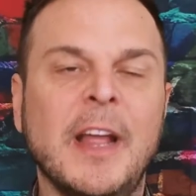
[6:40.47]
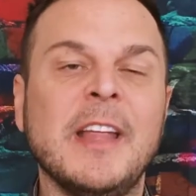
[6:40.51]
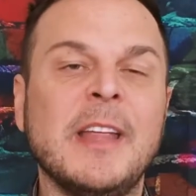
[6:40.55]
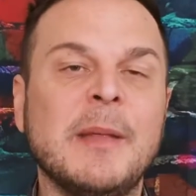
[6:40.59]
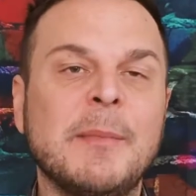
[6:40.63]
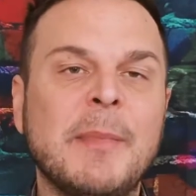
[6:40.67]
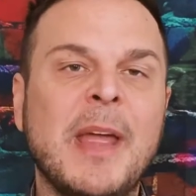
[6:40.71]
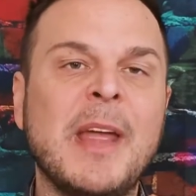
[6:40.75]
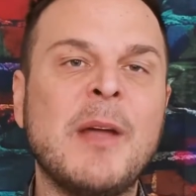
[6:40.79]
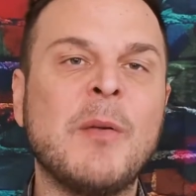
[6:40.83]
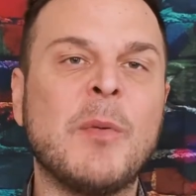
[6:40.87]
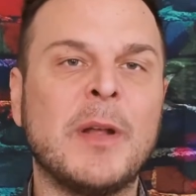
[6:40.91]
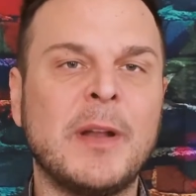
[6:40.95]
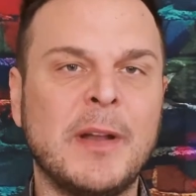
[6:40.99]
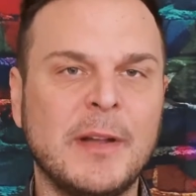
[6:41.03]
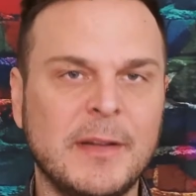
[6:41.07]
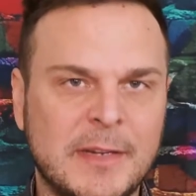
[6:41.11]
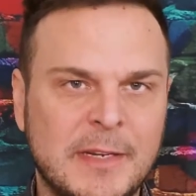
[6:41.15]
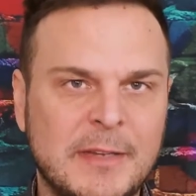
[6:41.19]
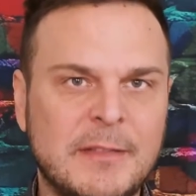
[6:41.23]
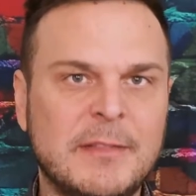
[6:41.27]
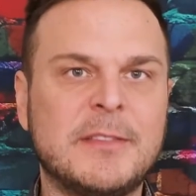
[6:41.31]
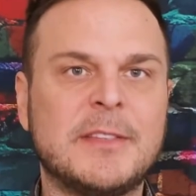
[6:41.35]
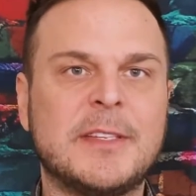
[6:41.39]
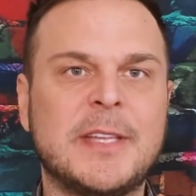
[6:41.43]
you may wanna
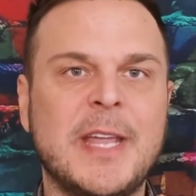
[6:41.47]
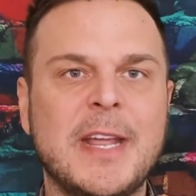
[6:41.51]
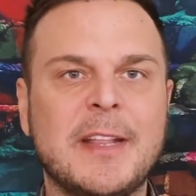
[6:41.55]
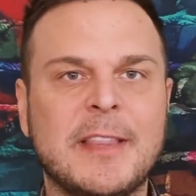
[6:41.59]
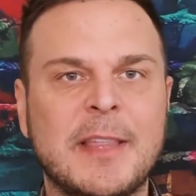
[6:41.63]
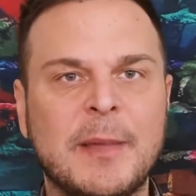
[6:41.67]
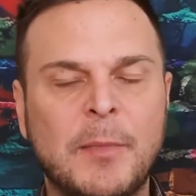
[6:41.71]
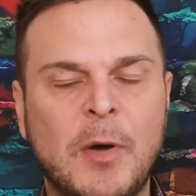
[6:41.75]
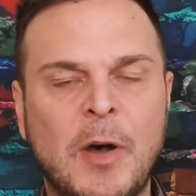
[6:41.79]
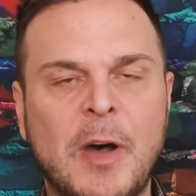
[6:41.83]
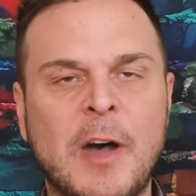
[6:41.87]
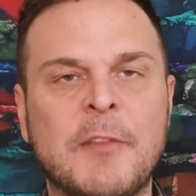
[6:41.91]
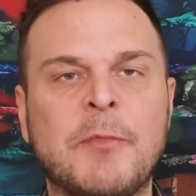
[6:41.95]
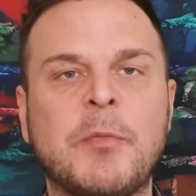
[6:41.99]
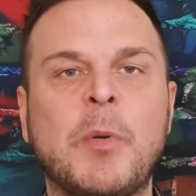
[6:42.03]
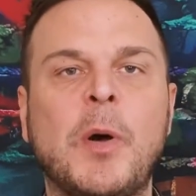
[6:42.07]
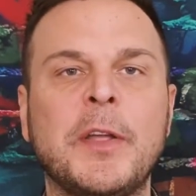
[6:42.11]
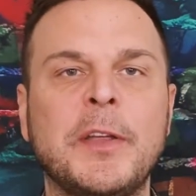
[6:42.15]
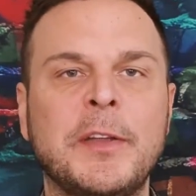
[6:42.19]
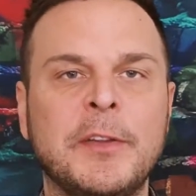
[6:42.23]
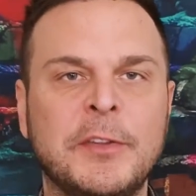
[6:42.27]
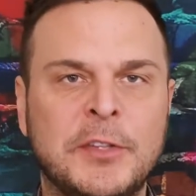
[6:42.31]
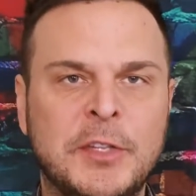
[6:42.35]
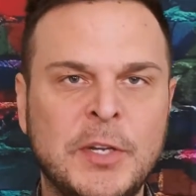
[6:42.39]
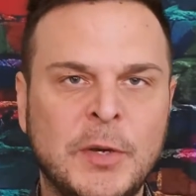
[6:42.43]
take them off while
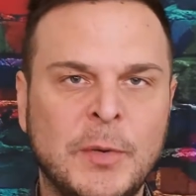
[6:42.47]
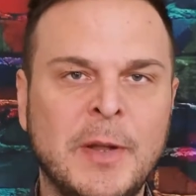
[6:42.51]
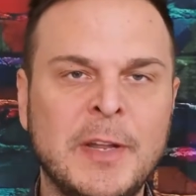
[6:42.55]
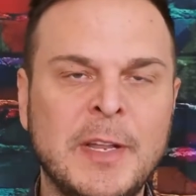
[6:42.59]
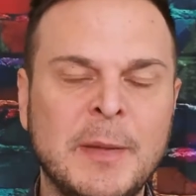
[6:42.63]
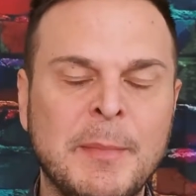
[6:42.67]
you do it.